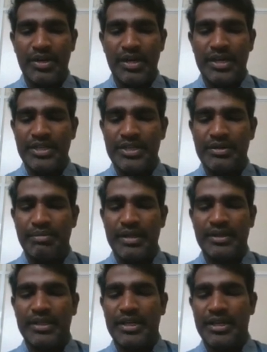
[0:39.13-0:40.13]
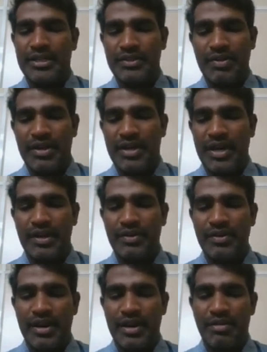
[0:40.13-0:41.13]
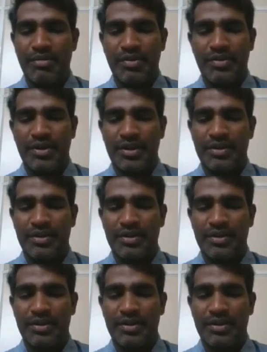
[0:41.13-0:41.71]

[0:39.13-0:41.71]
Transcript: list methods. We are trying to learn about it.